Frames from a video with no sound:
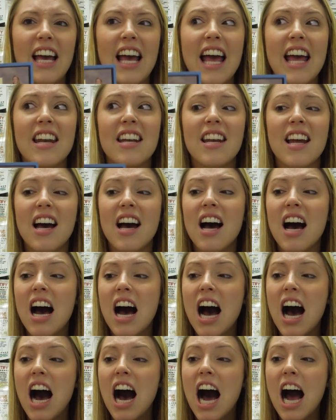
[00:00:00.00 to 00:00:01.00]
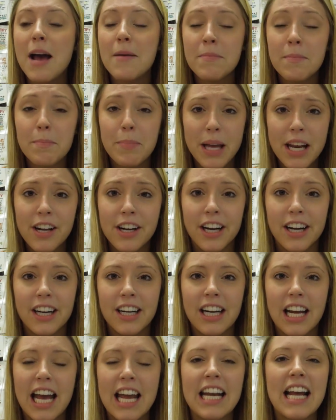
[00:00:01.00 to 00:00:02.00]
And I'm
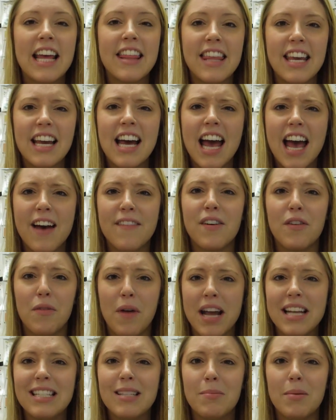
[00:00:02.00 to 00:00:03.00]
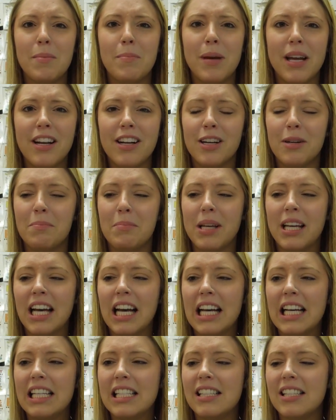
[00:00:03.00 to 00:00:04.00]
bitter. And I think I have a right to be bitter
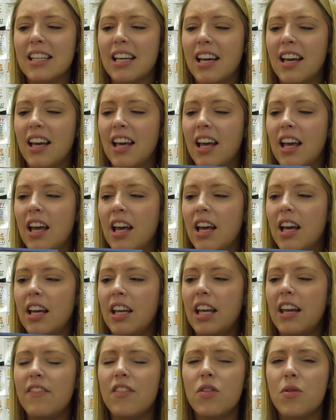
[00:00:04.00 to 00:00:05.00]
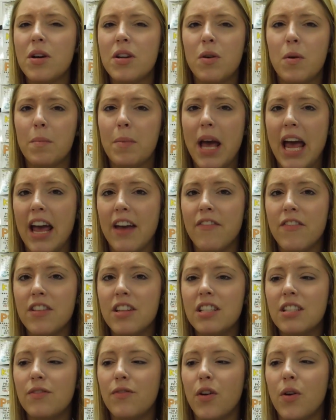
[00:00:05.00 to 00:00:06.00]
because even though I don't pay for
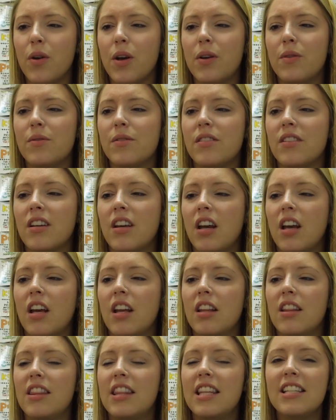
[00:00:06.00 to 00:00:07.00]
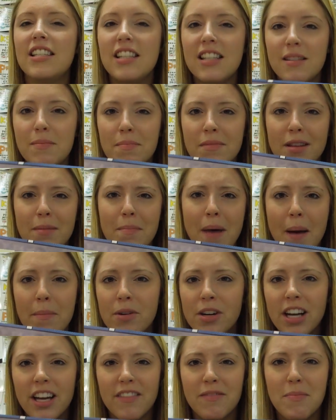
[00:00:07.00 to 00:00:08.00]
these photos, this is the
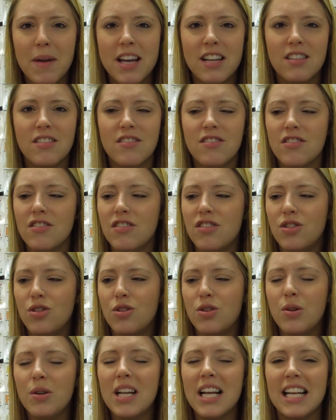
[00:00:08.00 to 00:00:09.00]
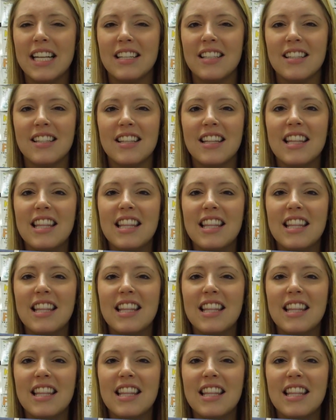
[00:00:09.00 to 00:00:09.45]
memory of my students.